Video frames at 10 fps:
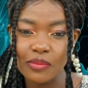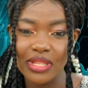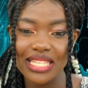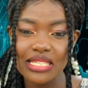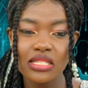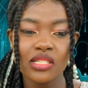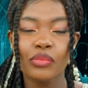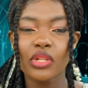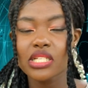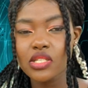but this is a
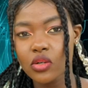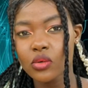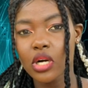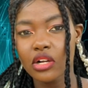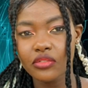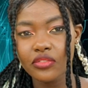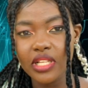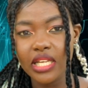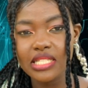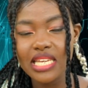political
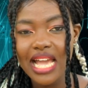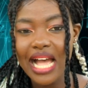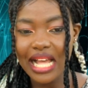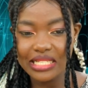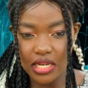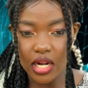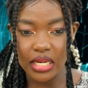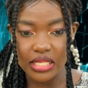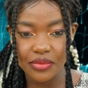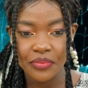conflict at
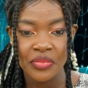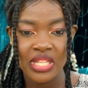heart.